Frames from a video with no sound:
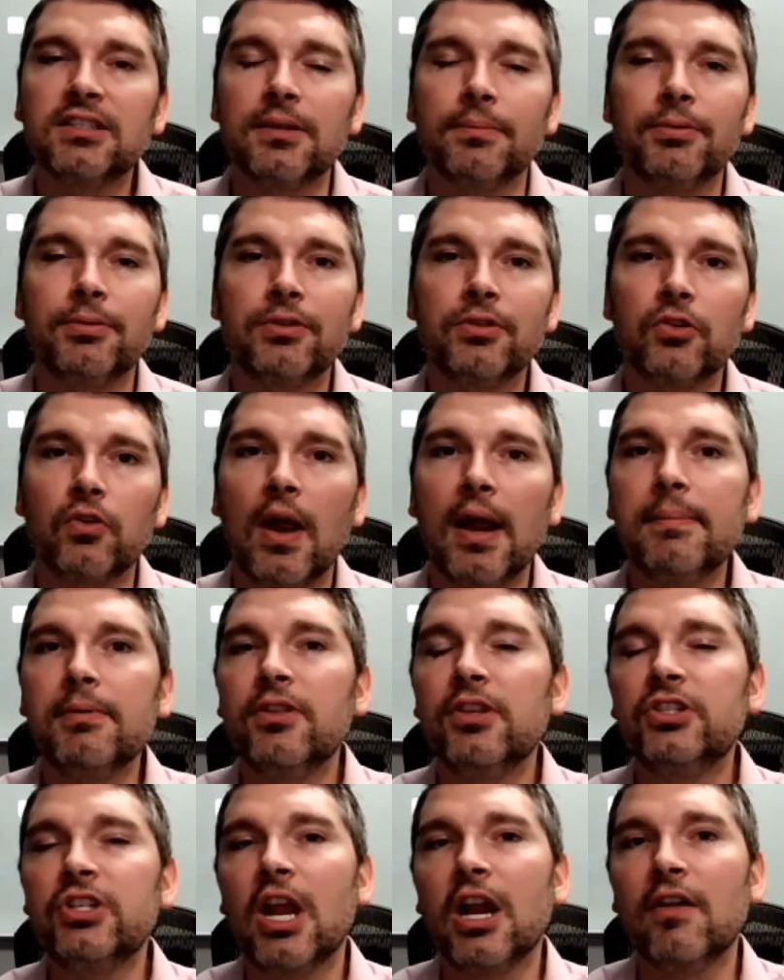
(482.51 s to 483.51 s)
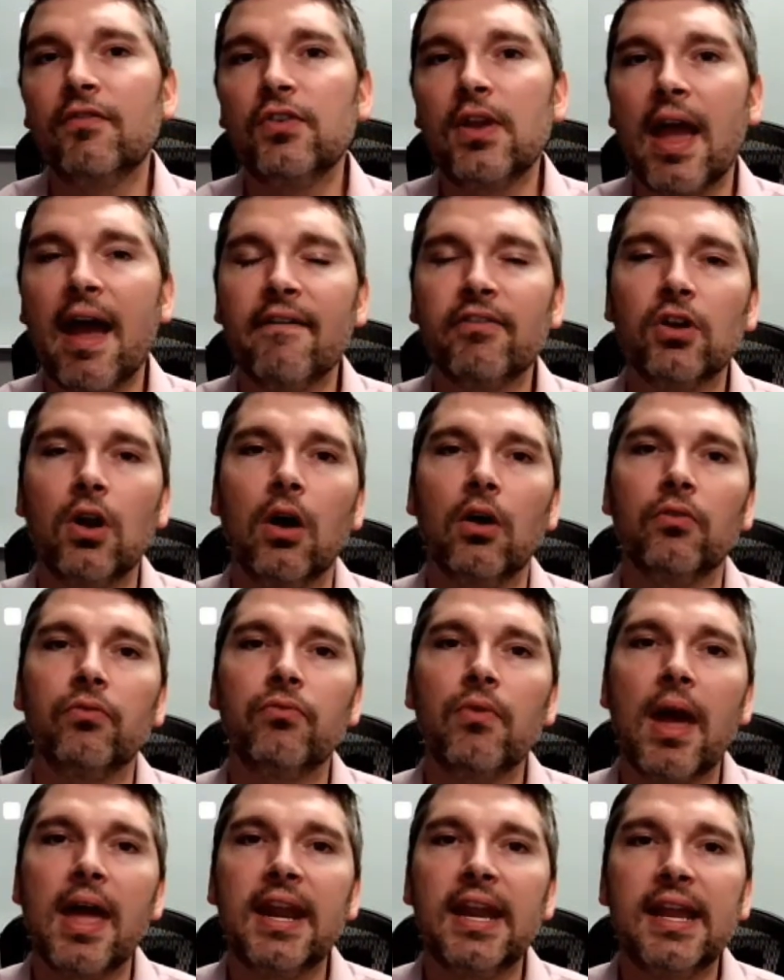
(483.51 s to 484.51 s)
subscribe to the channel if you haven't
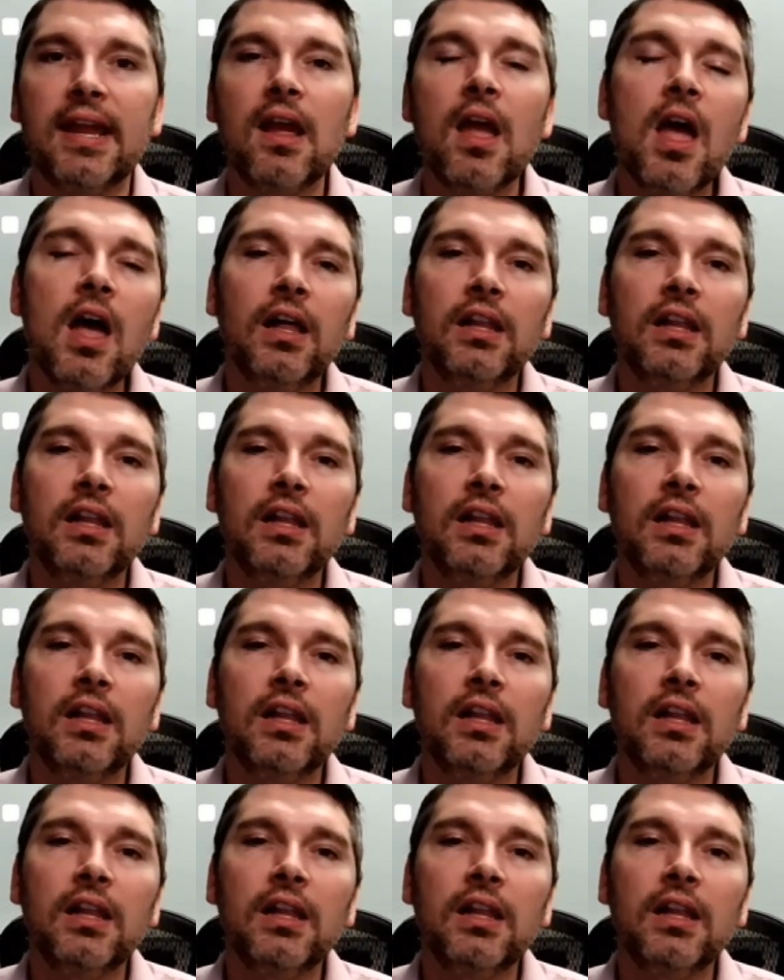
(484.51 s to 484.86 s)
already.